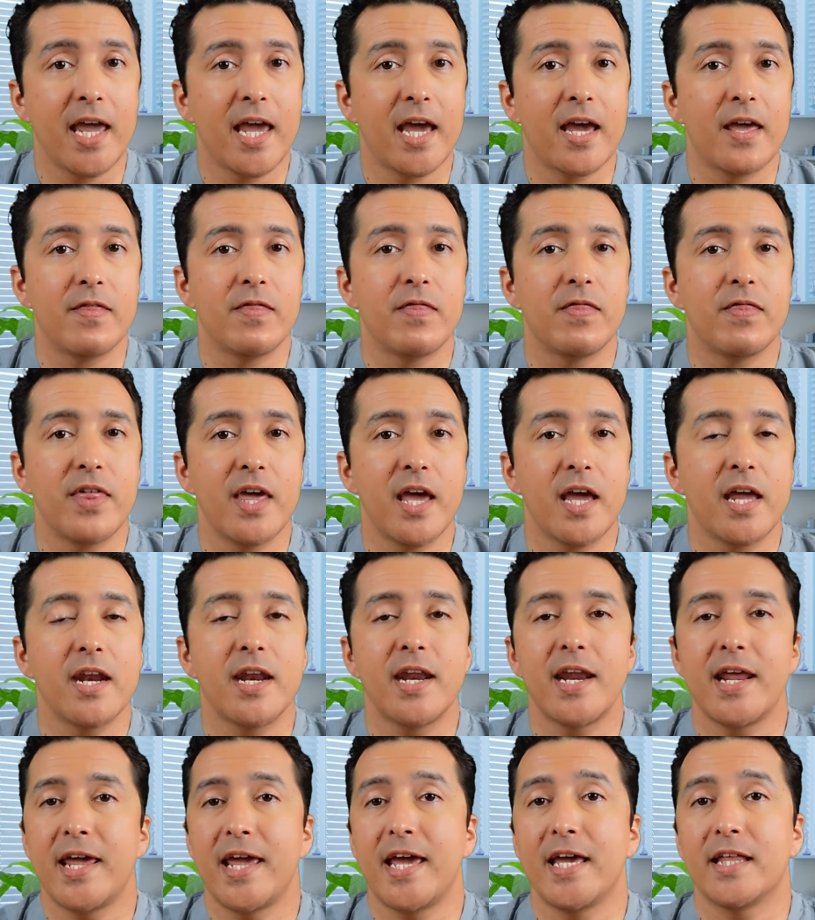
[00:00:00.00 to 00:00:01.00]
And
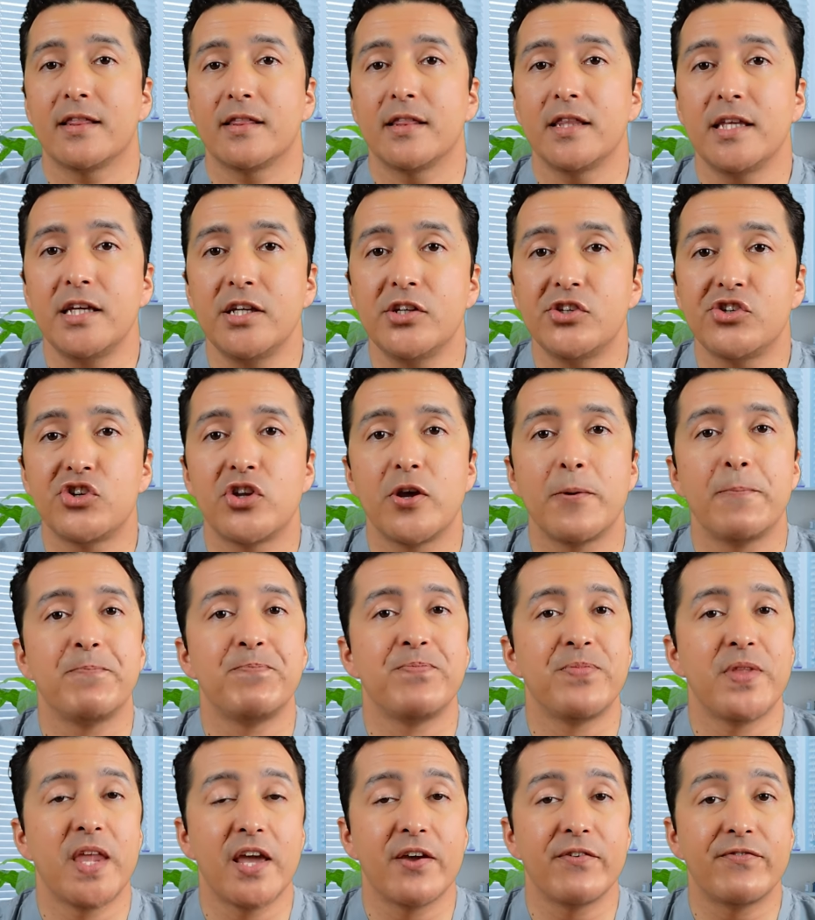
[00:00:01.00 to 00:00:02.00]
then at least
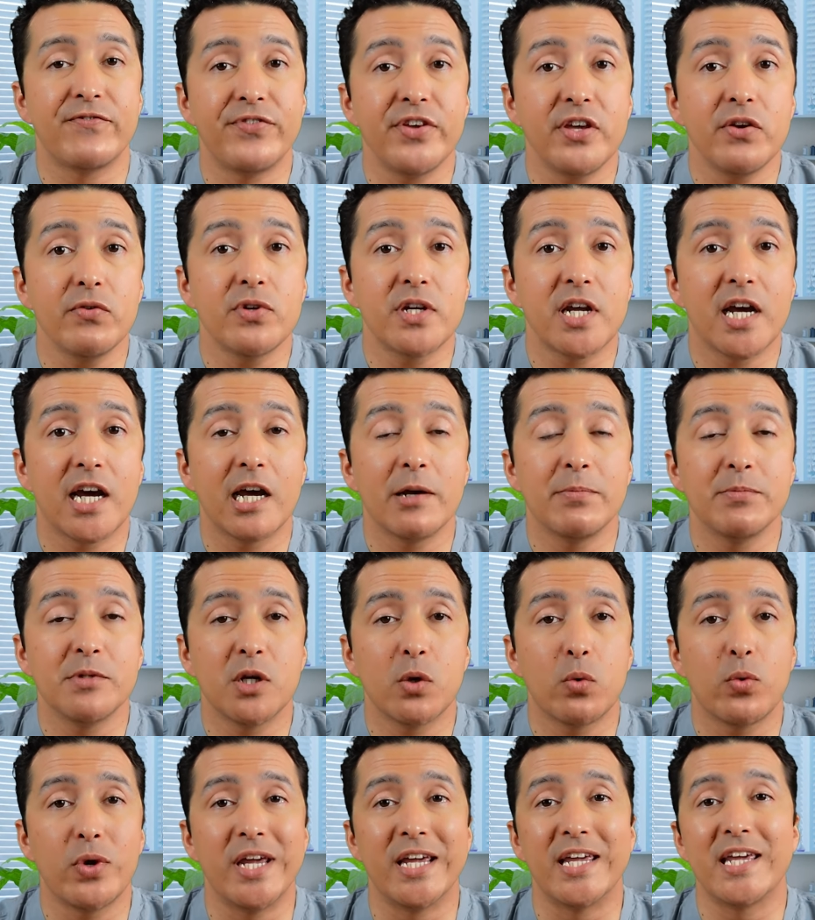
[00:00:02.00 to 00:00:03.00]
a few
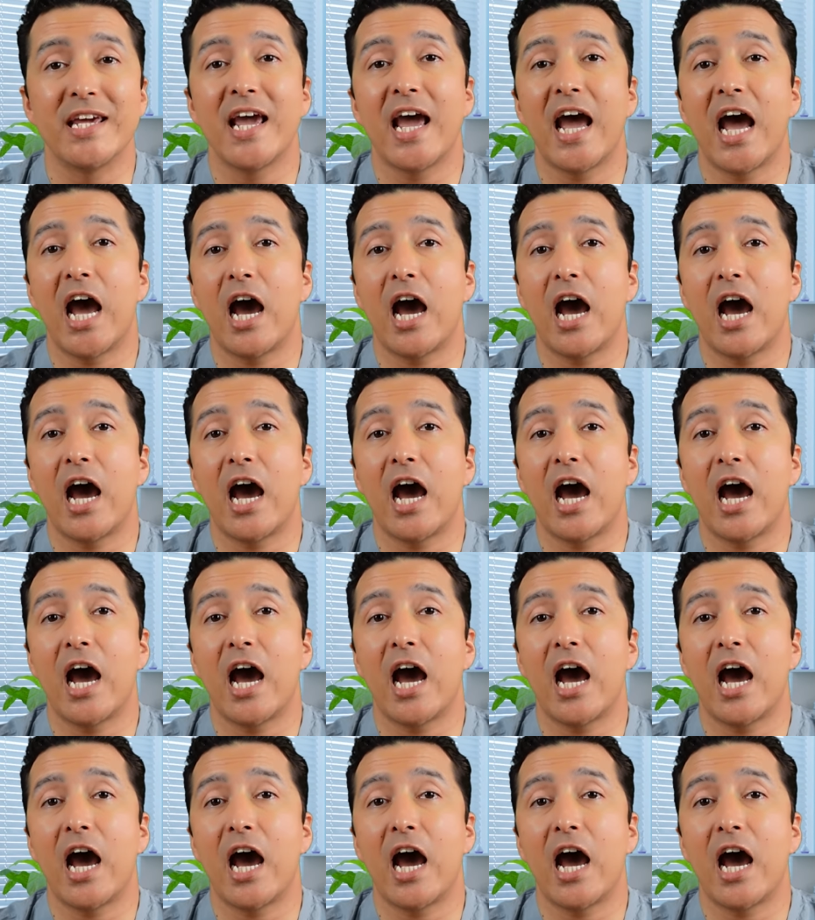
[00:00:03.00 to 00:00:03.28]
times a week